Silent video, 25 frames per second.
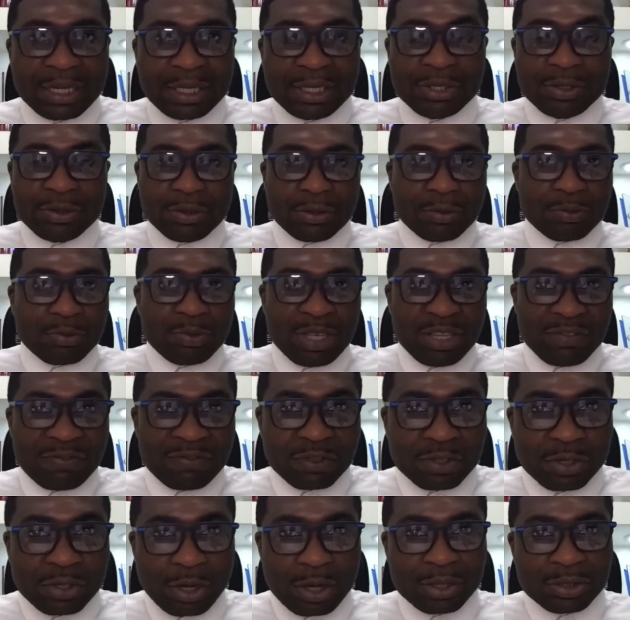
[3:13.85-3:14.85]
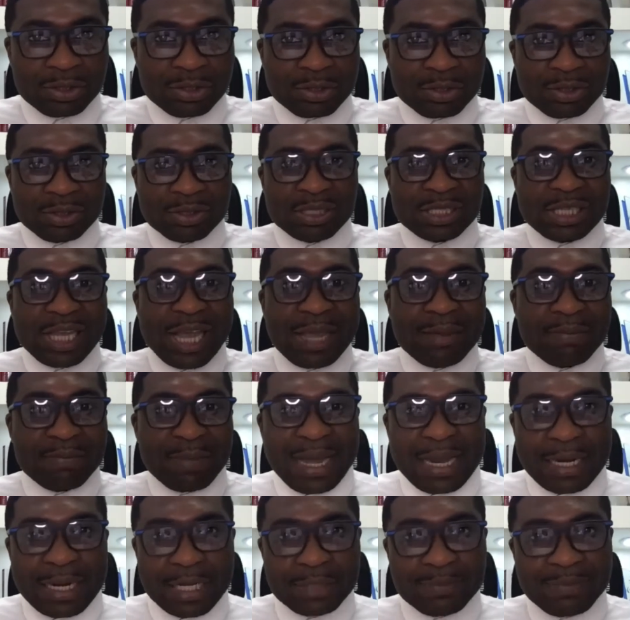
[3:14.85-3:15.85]
We've taught on time
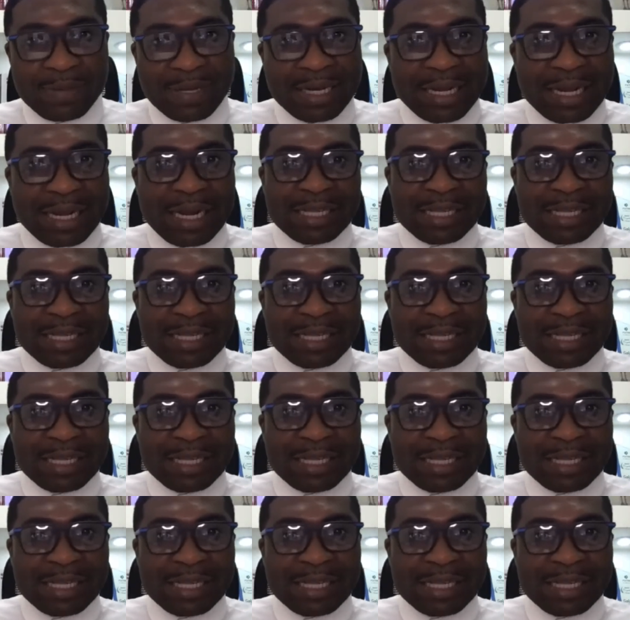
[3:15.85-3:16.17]
management,